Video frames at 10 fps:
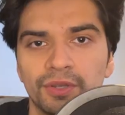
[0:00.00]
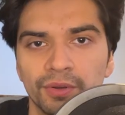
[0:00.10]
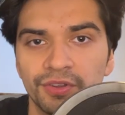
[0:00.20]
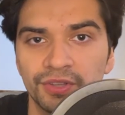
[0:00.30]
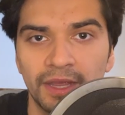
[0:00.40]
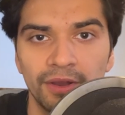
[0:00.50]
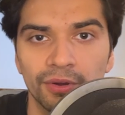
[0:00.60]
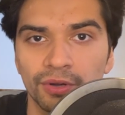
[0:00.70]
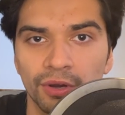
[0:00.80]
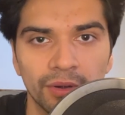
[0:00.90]
Till this day,
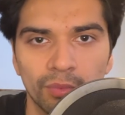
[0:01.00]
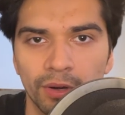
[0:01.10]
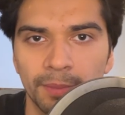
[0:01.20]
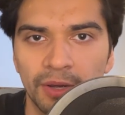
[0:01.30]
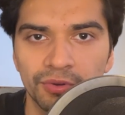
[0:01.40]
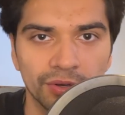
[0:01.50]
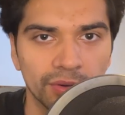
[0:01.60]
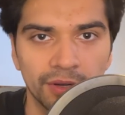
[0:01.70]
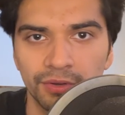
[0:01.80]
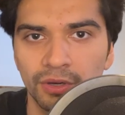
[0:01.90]
her current whereabouts
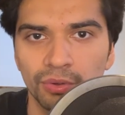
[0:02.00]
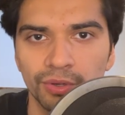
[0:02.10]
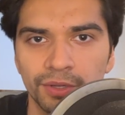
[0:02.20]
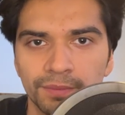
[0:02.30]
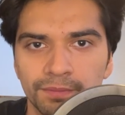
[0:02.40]
are unknown.